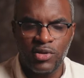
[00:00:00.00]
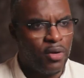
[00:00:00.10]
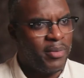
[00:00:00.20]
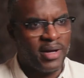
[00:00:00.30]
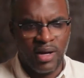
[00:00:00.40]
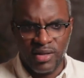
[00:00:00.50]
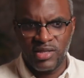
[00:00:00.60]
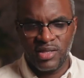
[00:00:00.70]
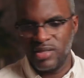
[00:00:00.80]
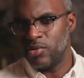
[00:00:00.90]
oh my God,
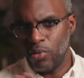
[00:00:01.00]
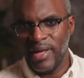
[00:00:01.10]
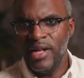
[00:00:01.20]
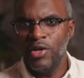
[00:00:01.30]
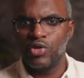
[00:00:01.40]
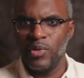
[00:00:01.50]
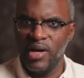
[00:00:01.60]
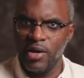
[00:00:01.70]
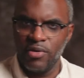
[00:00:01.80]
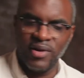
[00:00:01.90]
this whole industry
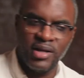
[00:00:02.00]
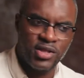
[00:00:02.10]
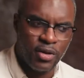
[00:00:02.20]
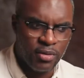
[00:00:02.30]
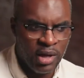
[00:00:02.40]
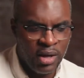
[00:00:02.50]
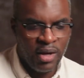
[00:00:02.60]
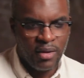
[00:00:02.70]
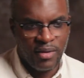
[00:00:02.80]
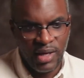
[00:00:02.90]
here, right? So
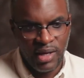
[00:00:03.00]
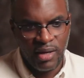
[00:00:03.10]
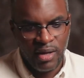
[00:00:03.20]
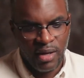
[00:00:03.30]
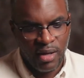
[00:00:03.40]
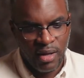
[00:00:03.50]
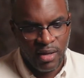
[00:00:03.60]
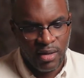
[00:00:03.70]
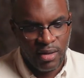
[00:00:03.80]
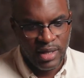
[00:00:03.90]

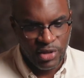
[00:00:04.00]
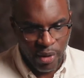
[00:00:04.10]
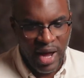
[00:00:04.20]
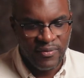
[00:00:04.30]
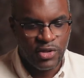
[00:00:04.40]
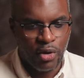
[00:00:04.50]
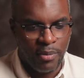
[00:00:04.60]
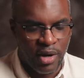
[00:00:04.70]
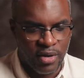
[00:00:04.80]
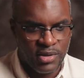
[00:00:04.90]
let's say you have these gold
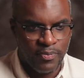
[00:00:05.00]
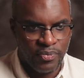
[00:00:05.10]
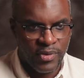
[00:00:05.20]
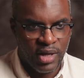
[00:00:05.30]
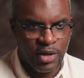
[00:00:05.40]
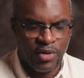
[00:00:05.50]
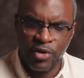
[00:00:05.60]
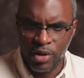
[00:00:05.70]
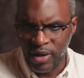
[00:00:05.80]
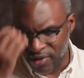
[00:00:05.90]
bars, and
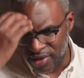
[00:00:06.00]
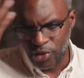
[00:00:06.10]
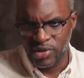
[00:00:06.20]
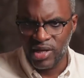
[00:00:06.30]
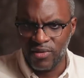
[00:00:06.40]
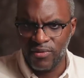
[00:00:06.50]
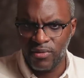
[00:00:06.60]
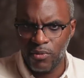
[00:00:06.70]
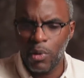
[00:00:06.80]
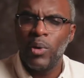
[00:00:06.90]
you have to think to yourself,
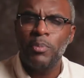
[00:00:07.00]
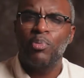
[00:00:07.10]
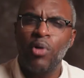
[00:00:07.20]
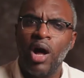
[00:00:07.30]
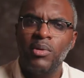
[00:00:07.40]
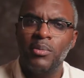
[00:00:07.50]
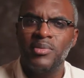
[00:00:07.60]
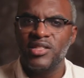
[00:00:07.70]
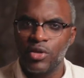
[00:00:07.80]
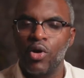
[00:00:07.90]
well, what problem
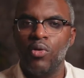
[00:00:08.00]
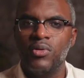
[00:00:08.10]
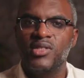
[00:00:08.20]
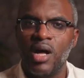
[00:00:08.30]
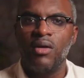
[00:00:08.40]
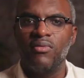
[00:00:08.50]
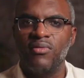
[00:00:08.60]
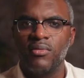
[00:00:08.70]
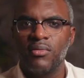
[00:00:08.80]
does gold solve,